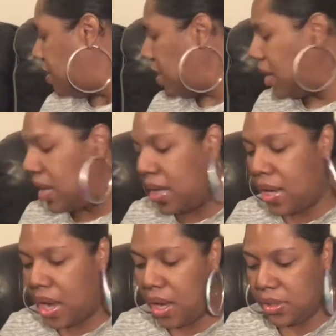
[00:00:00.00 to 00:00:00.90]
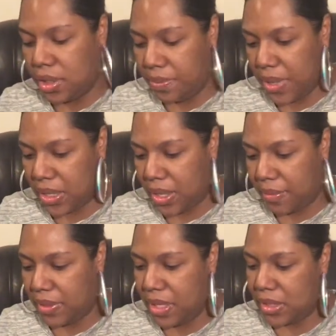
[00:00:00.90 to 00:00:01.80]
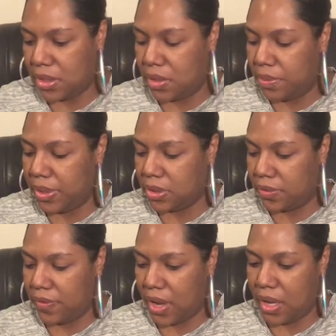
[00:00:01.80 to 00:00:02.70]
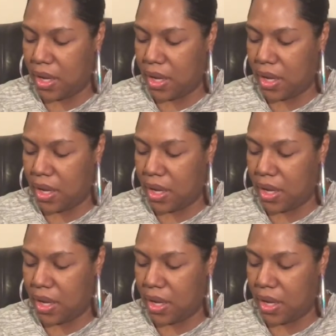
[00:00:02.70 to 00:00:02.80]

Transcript: then I also picked up this little picture frame,